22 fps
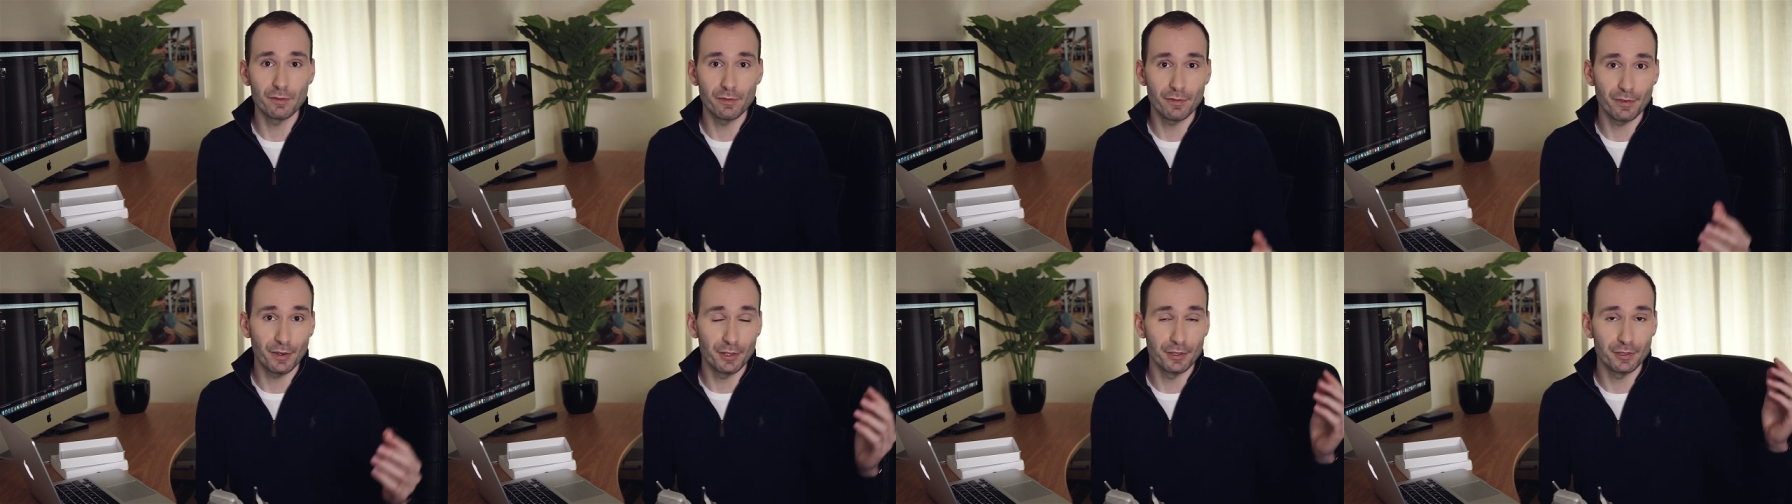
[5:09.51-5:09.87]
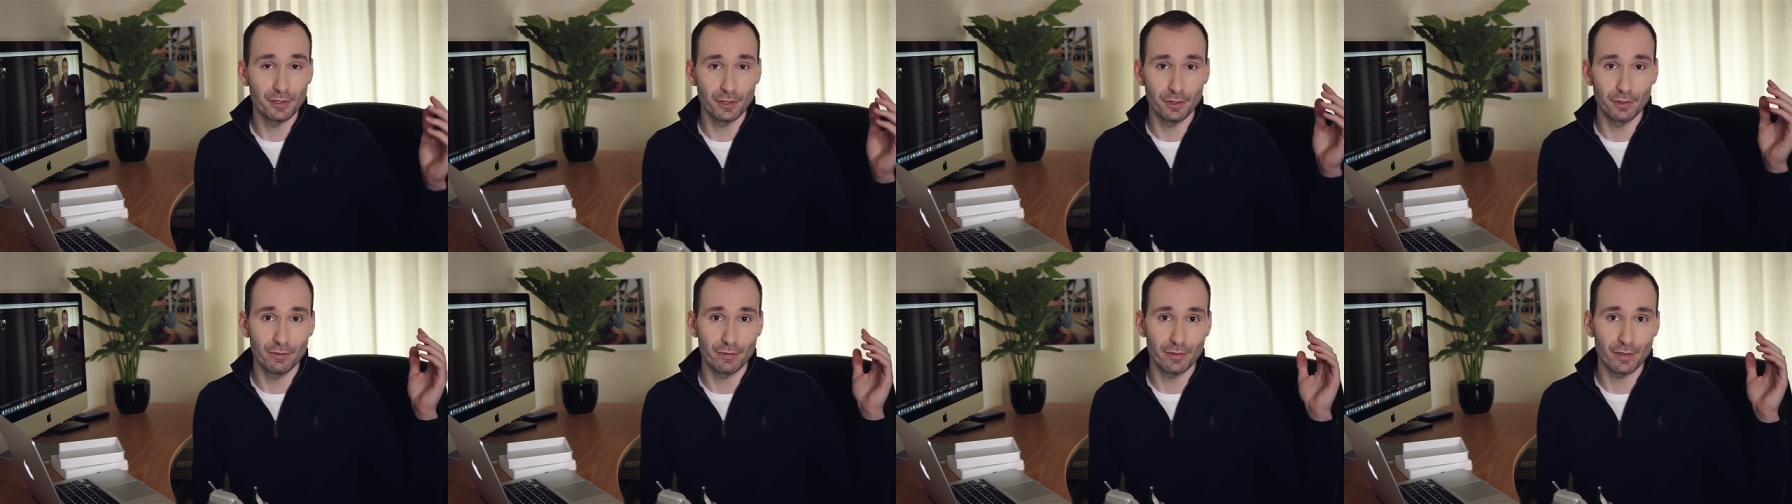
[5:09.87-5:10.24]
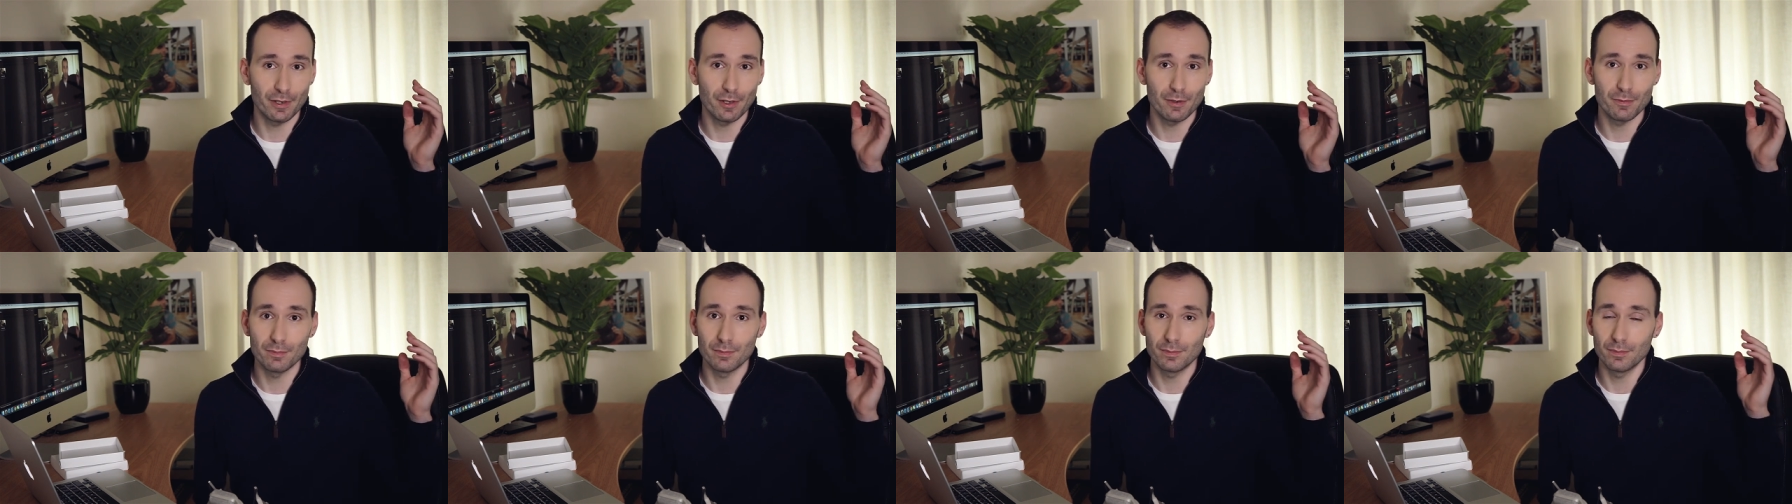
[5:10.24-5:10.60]
photo
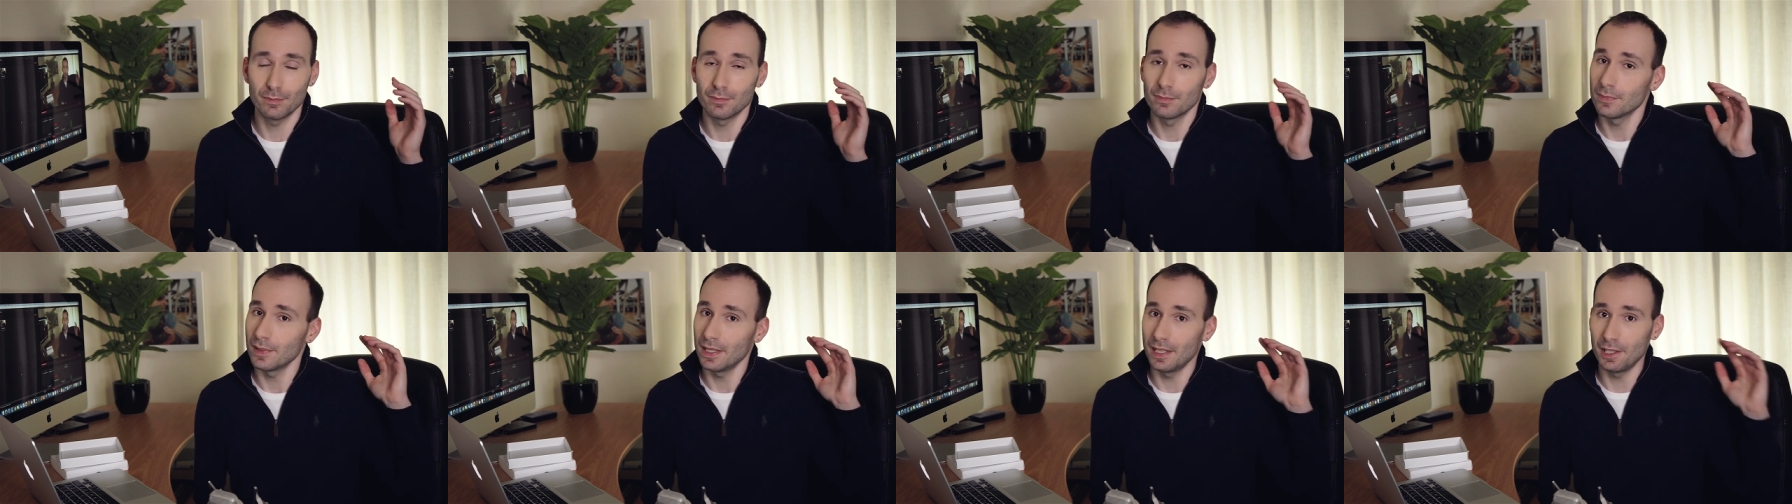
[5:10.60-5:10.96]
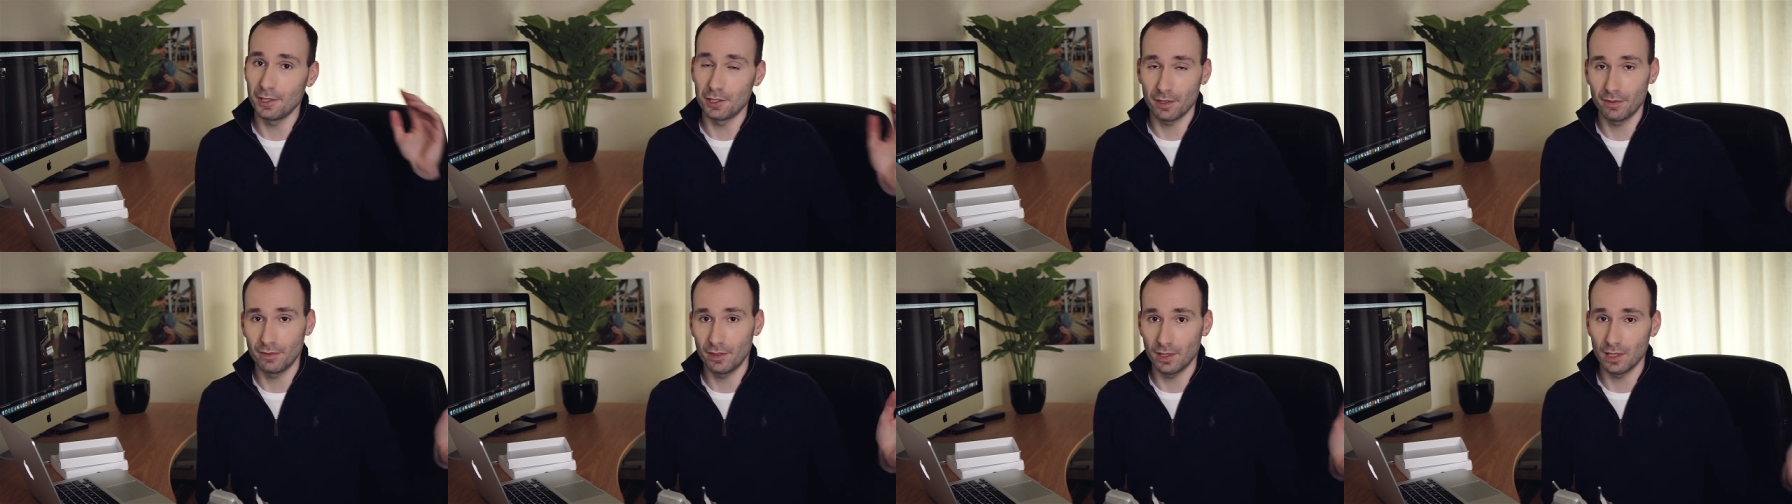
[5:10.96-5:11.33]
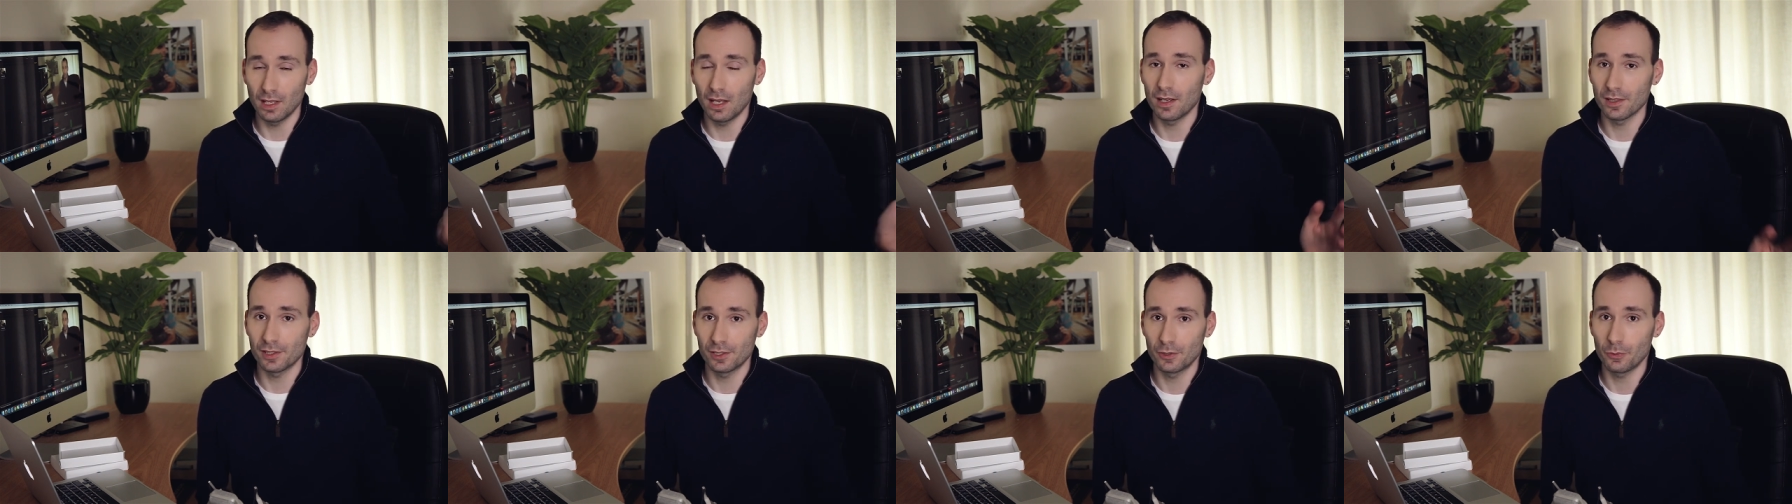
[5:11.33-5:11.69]
from each of the
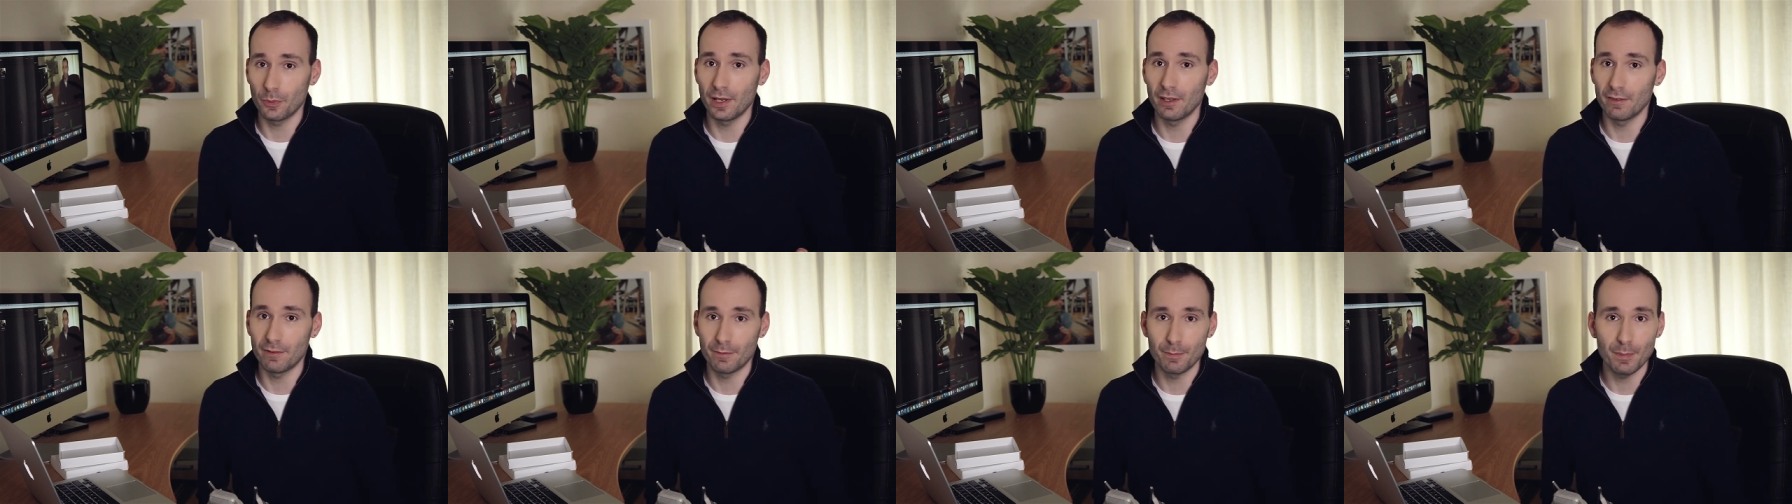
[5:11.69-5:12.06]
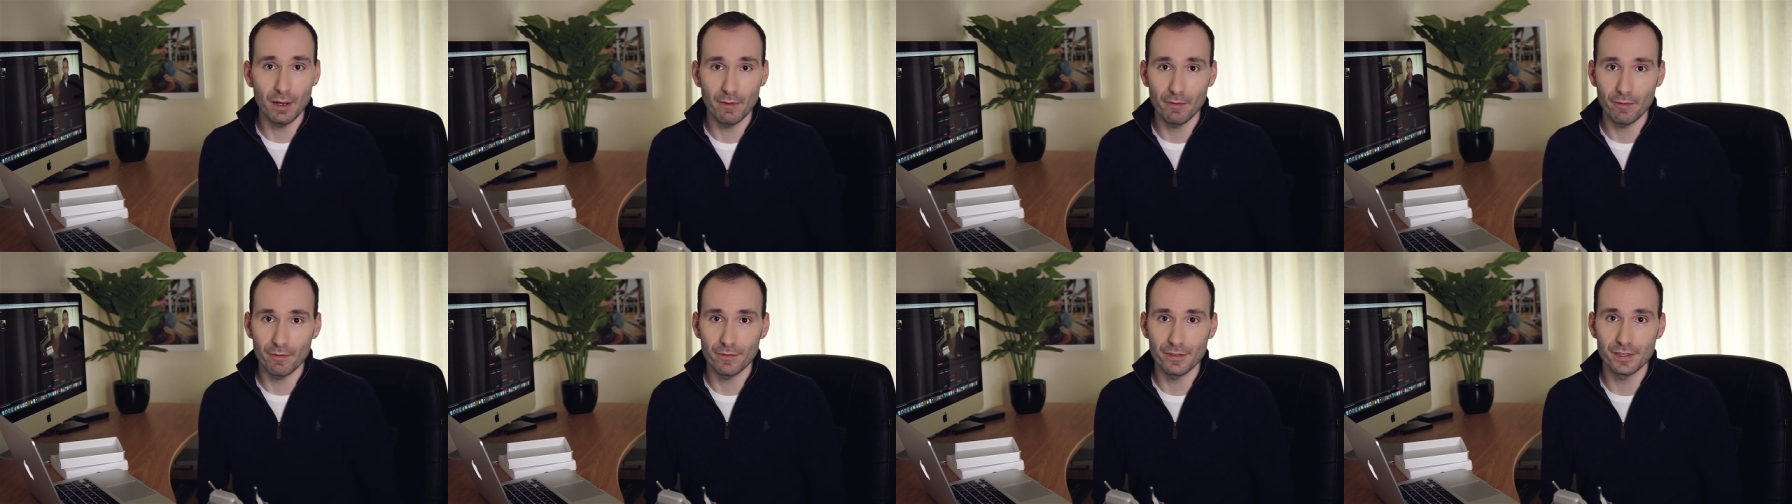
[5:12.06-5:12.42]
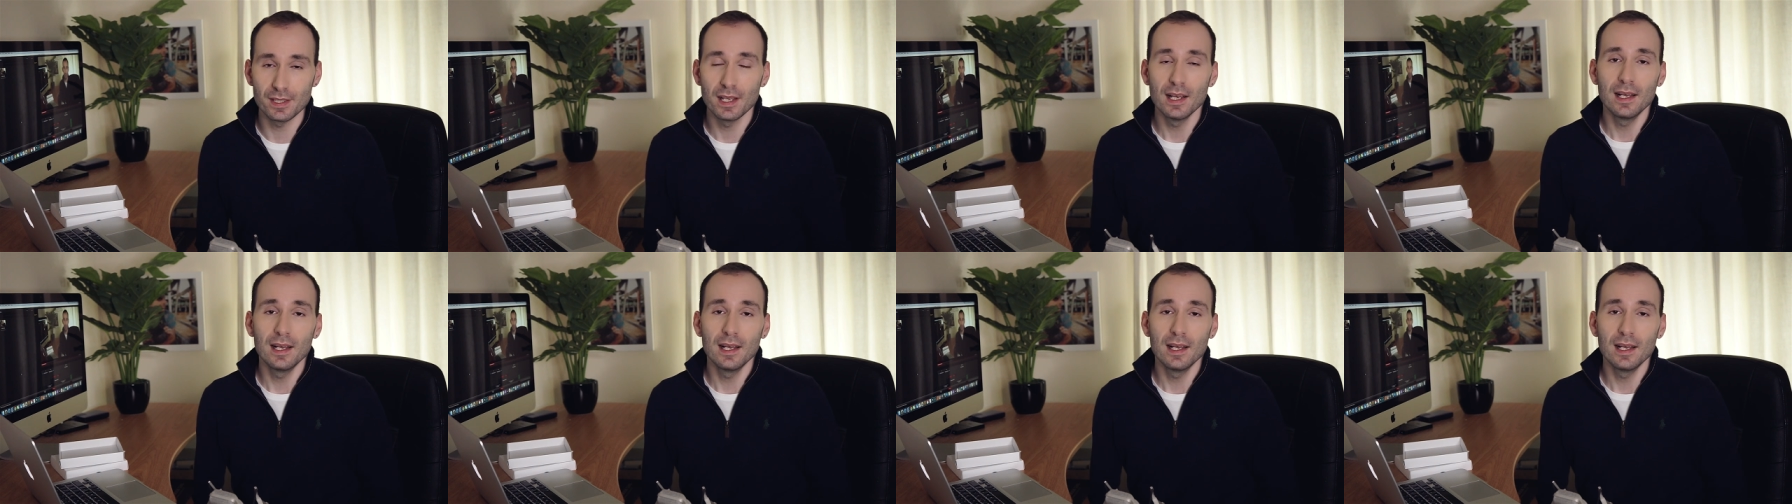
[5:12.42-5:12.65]
last 12 months,